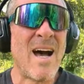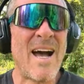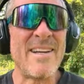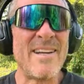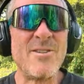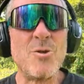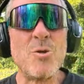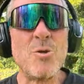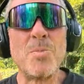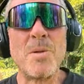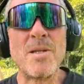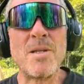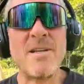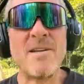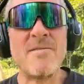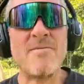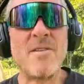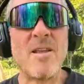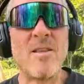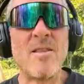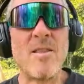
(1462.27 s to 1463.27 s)
I do
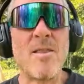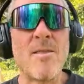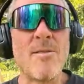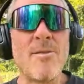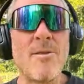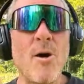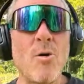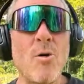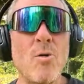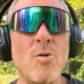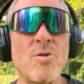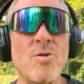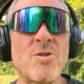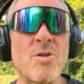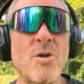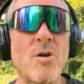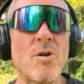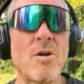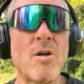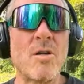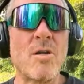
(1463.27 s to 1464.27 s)
believe that those
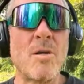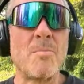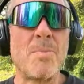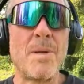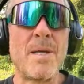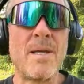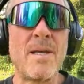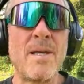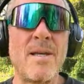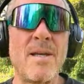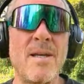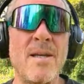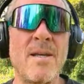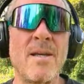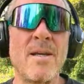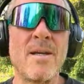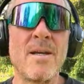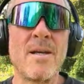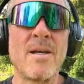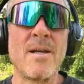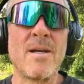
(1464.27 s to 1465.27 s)
are going to
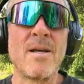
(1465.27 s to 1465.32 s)
be